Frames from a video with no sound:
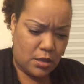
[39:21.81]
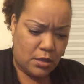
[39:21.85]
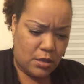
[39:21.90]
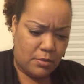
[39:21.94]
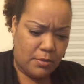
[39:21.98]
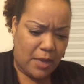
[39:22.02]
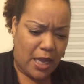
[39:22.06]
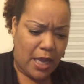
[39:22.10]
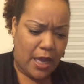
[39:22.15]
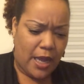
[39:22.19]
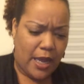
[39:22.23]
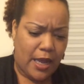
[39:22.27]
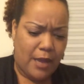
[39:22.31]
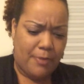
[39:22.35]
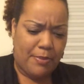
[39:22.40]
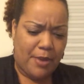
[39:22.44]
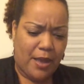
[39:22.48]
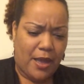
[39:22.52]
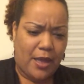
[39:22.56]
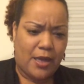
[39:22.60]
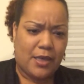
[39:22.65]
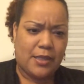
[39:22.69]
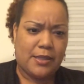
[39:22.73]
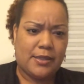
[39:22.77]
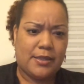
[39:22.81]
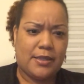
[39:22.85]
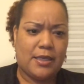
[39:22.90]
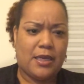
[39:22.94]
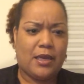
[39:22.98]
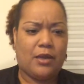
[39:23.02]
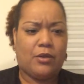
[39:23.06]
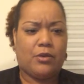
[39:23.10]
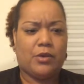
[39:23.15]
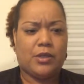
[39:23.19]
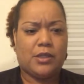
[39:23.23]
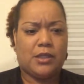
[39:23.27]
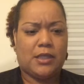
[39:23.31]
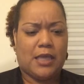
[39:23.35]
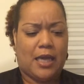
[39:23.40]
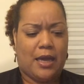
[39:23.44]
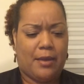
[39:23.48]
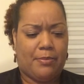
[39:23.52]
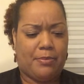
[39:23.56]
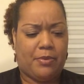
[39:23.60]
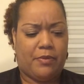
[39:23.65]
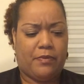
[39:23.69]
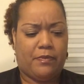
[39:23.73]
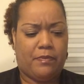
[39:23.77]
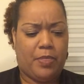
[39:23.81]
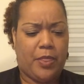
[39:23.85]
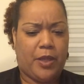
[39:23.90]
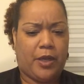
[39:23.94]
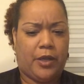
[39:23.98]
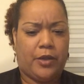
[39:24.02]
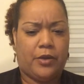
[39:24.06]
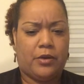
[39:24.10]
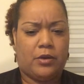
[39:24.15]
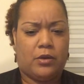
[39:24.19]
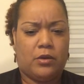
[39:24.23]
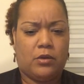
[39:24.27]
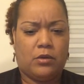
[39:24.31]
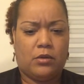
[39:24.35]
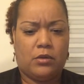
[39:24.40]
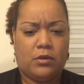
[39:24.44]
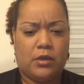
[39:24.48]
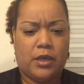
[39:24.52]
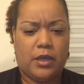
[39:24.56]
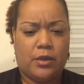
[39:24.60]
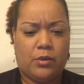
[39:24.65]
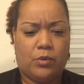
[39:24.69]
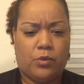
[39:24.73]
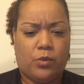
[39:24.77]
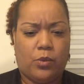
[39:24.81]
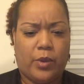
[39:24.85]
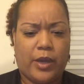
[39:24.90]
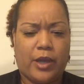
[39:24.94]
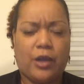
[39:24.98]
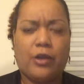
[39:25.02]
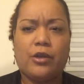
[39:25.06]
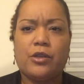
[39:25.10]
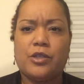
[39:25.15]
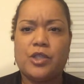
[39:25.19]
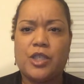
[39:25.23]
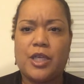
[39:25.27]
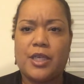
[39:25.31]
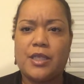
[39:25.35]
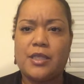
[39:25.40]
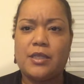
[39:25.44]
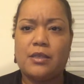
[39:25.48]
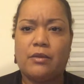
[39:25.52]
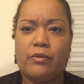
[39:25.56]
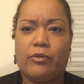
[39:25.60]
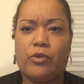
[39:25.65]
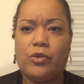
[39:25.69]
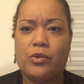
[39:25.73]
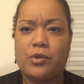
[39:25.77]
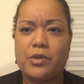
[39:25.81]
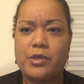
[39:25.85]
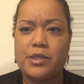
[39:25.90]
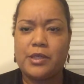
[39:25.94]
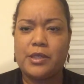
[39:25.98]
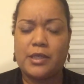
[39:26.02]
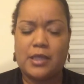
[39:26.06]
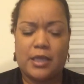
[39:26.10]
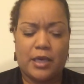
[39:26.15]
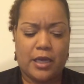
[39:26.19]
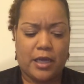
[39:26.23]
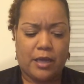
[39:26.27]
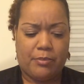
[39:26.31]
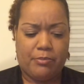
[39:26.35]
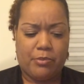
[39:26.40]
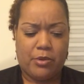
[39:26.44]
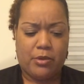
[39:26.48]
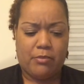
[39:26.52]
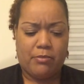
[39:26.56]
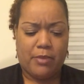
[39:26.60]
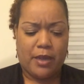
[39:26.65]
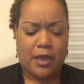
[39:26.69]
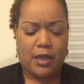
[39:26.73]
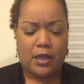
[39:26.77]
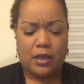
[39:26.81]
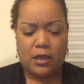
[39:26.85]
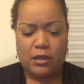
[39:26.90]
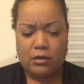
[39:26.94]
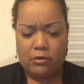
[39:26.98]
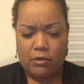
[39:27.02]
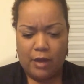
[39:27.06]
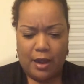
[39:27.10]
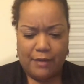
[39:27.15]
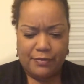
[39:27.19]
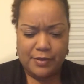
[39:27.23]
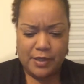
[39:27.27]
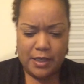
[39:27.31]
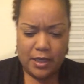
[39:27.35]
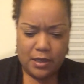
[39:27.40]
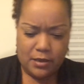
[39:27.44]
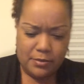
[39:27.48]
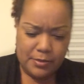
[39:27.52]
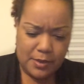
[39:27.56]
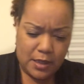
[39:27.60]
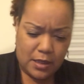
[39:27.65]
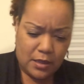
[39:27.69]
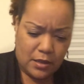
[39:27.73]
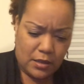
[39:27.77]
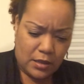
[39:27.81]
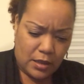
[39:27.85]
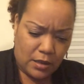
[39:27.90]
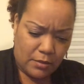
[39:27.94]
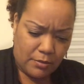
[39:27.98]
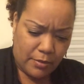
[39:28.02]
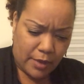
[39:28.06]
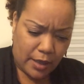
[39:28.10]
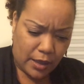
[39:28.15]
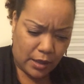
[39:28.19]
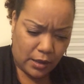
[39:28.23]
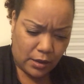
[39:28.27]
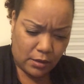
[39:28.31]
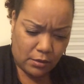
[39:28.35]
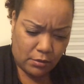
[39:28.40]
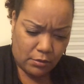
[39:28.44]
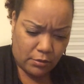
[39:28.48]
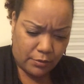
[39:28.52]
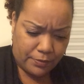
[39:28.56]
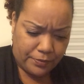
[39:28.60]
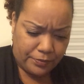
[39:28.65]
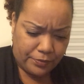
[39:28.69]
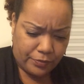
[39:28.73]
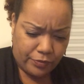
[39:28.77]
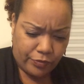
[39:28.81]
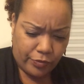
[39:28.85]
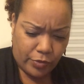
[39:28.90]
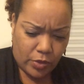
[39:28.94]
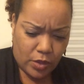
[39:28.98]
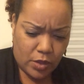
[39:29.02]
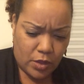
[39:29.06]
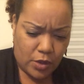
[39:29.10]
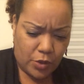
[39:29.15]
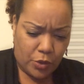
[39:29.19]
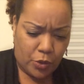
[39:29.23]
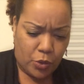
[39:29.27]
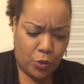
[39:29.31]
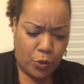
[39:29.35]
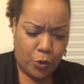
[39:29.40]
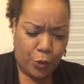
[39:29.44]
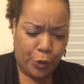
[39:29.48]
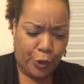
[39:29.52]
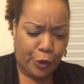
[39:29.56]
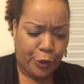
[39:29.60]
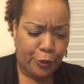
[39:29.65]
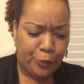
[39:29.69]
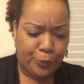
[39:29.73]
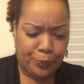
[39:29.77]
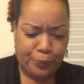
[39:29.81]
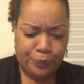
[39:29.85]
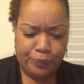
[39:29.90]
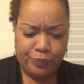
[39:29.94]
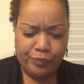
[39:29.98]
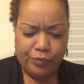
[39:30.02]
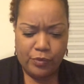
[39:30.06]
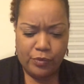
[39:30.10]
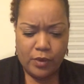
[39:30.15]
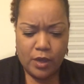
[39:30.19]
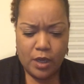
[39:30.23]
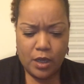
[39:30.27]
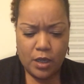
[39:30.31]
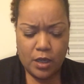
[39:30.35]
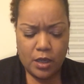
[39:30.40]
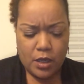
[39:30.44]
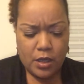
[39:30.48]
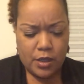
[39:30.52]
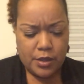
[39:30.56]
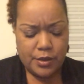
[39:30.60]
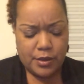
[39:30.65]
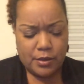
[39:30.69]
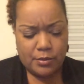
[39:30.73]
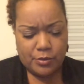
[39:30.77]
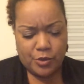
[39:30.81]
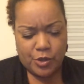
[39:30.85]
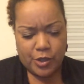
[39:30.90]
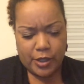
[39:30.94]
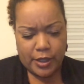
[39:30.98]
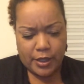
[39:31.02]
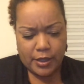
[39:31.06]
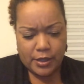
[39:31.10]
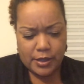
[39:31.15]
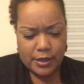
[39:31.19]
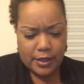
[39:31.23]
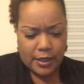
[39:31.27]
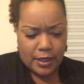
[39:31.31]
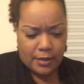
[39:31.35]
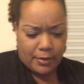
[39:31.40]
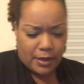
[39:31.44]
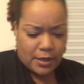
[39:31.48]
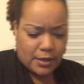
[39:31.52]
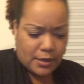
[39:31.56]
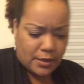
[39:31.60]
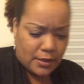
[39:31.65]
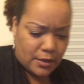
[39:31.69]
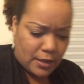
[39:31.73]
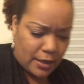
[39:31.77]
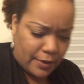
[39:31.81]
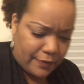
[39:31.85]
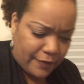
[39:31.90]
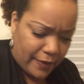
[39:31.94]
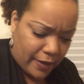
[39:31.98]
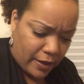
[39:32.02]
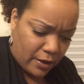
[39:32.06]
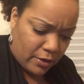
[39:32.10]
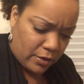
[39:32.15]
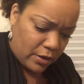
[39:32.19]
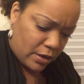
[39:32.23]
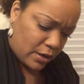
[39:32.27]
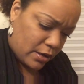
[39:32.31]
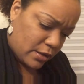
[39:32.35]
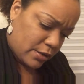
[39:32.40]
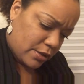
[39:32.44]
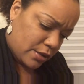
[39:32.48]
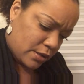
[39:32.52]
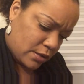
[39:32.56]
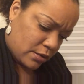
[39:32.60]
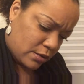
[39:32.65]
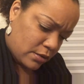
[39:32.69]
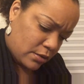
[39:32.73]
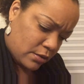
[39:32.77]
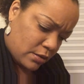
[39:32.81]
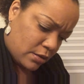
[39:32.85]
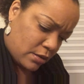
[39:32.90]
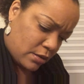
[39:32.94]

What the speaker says: my iPad is sitting on top of the little wicker chest of drawers that I put my craft items in my little corner. So I'm trying to get my stuff out, and it's